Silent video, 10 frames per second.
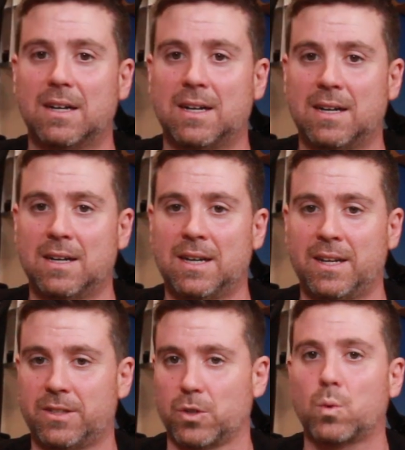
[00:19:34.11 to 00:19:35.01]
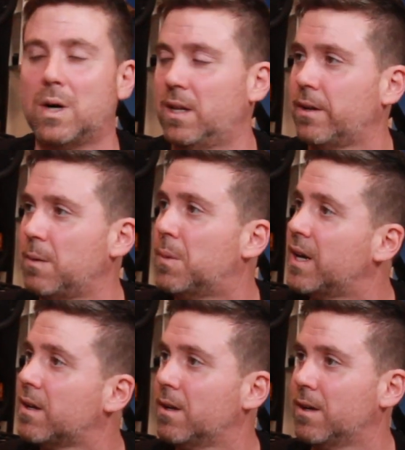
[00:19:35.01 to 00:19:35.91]
and it's a quality
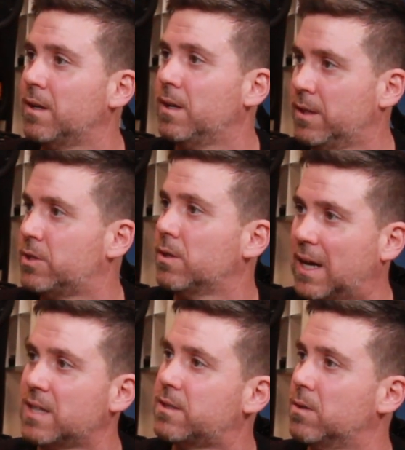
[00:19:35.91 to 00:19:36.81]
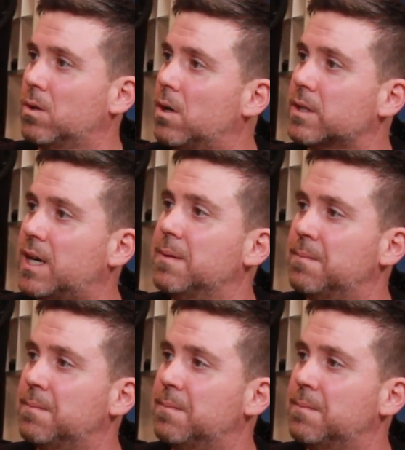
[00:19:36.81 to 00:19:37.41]
bike, it should last you a long time.